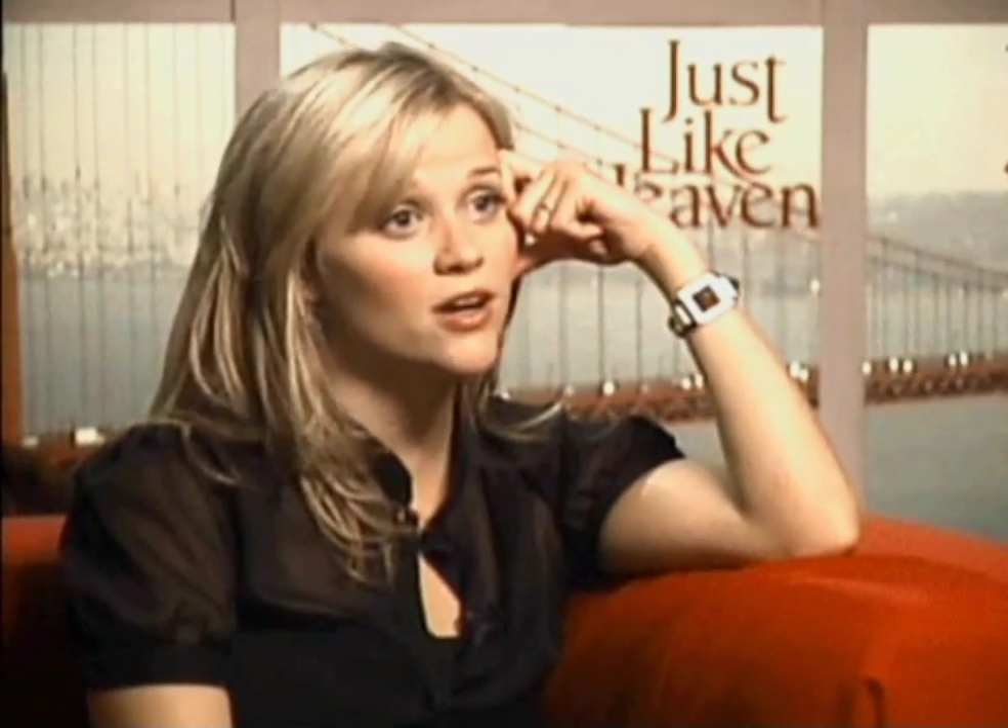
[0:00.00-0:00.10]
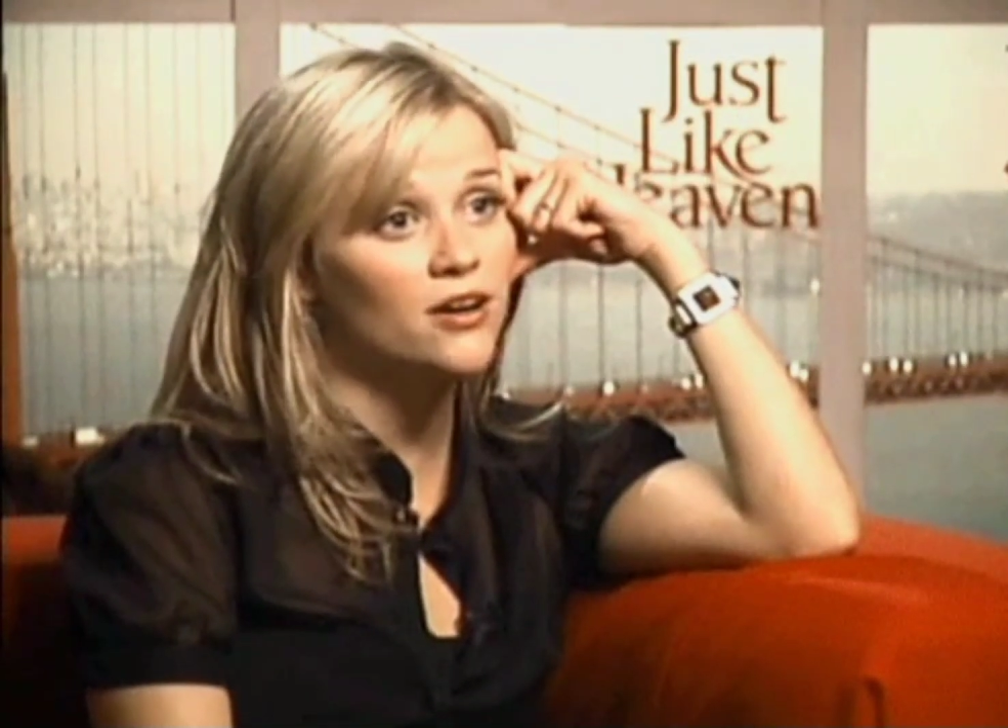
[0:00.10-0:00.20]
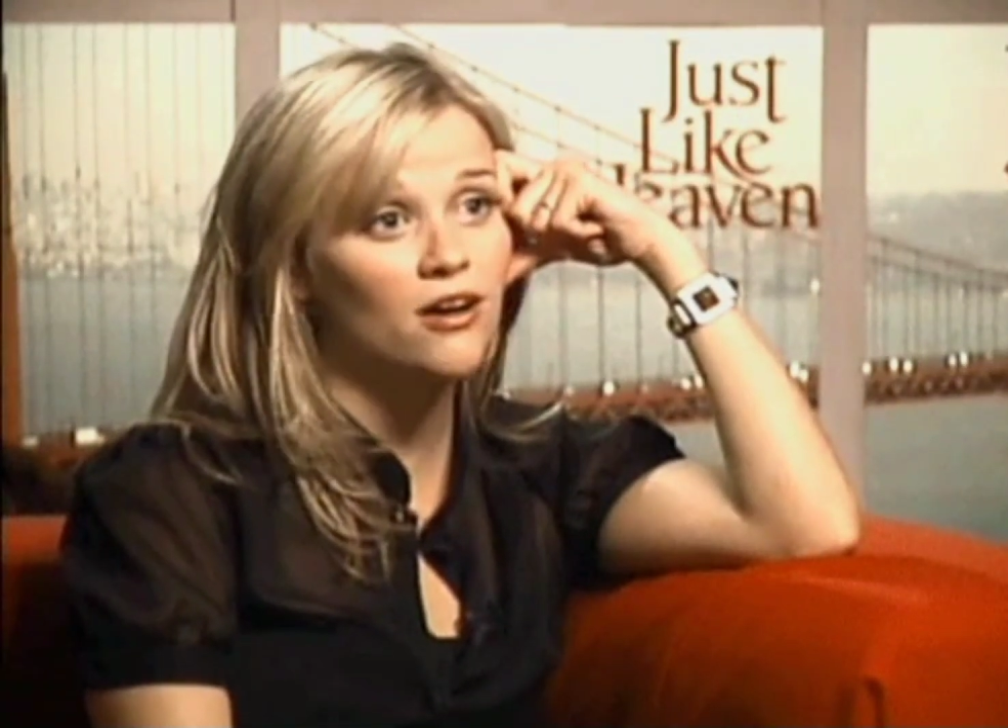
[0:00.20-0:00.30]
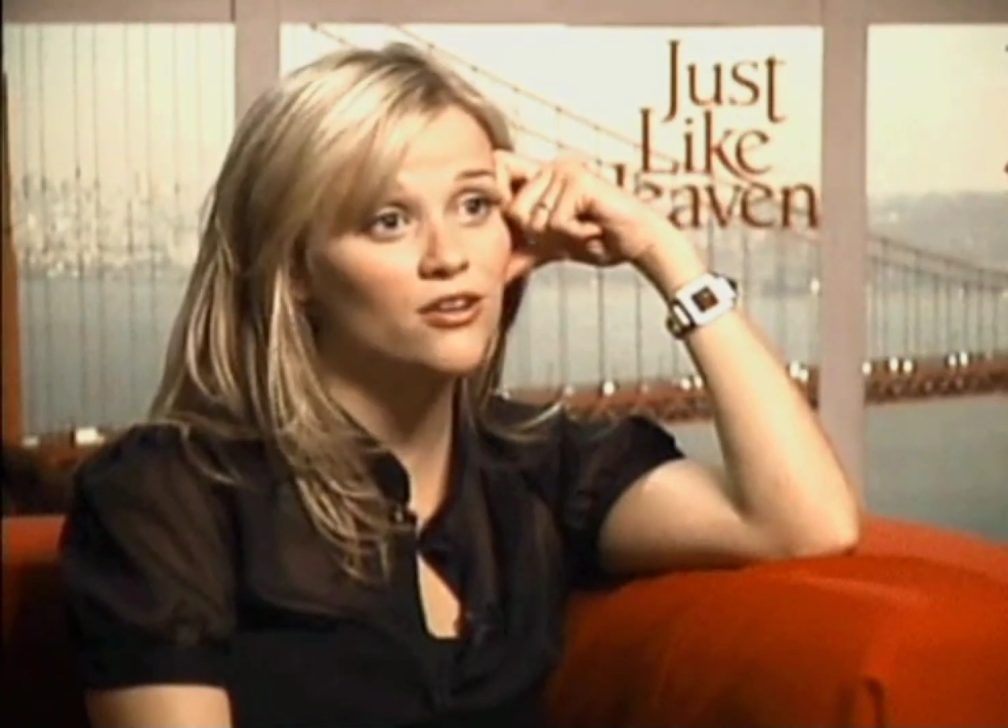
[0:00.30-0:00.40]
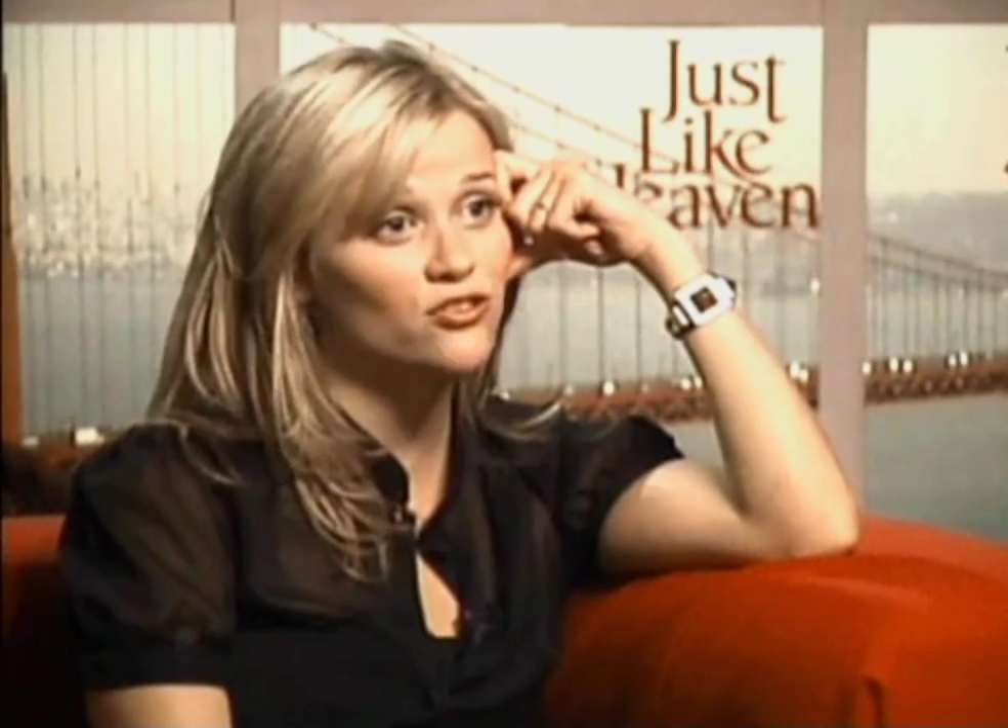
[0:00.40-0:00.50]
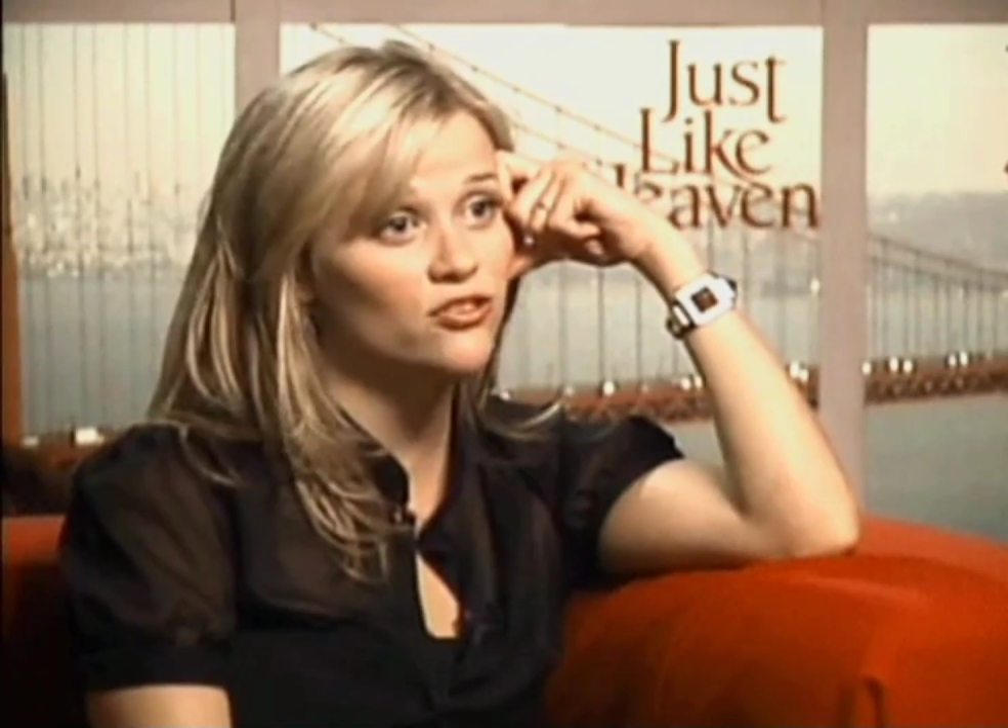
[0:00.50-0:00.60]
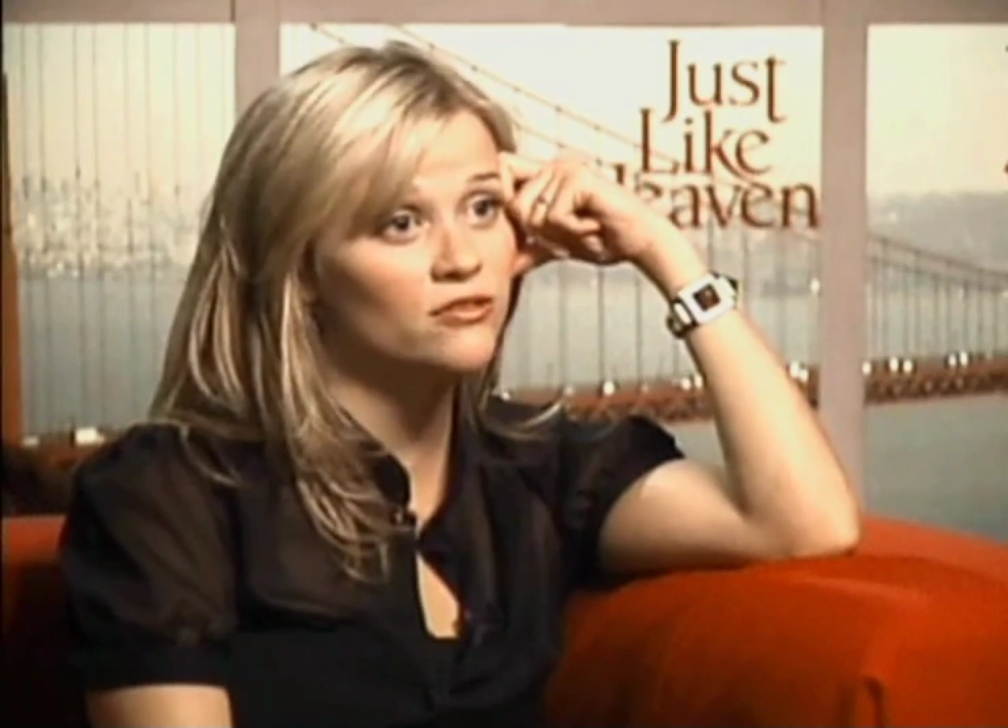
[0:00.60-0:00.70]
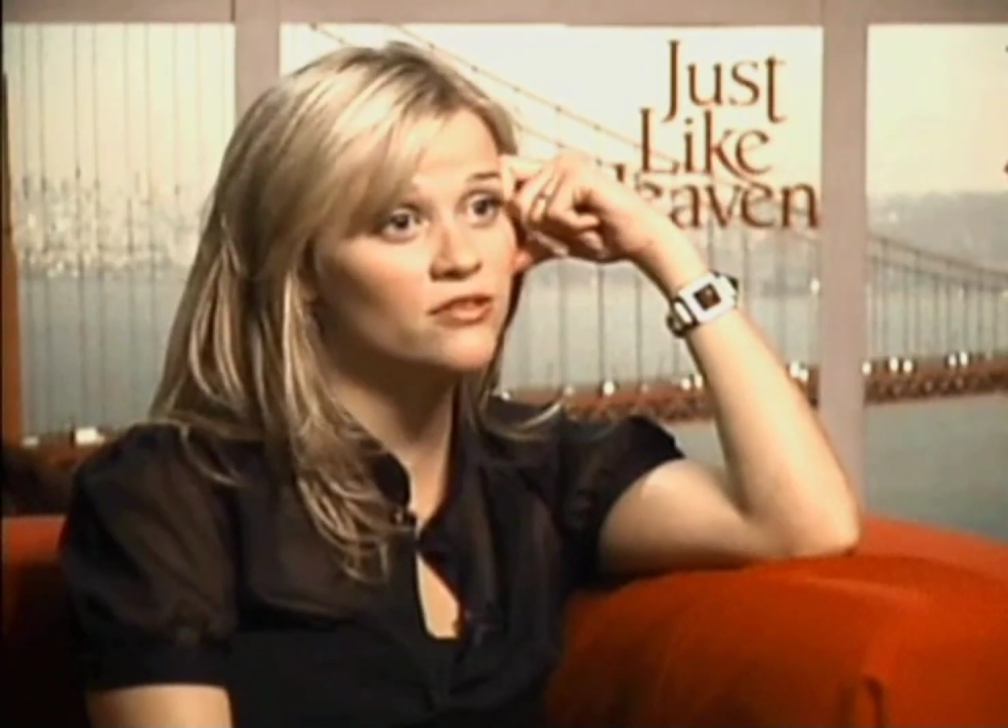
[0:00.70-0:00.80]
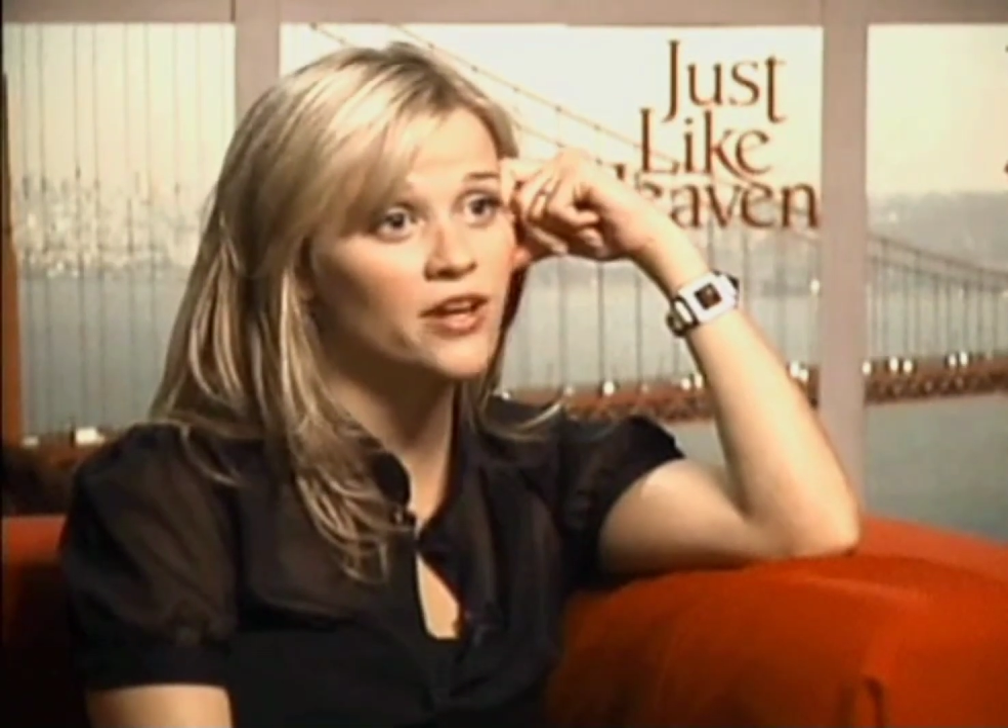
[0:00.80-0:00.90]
a college student,